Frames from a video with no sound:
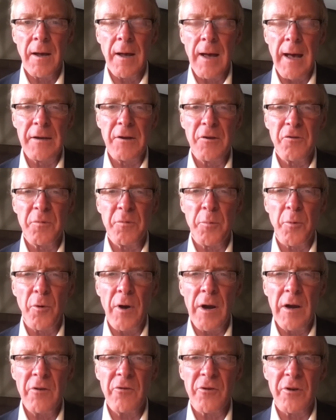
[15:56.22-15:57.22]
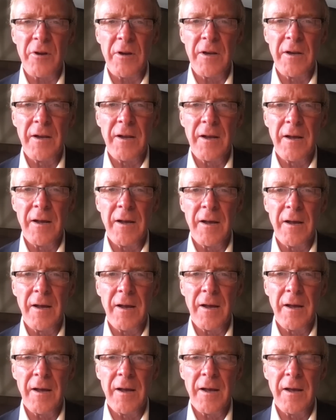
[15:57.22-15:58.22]
and inspiration.
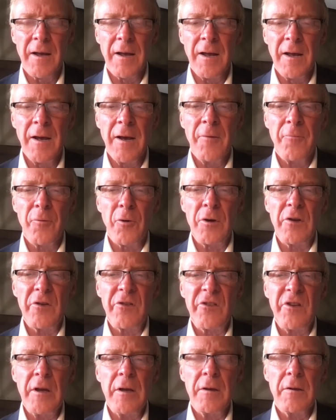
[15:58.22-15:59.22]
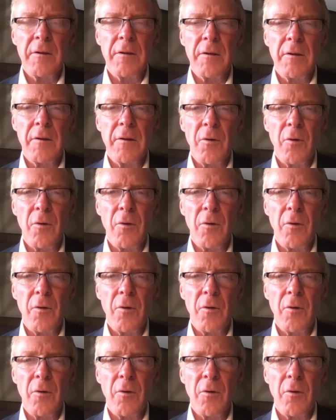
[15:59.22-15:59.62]
For you see,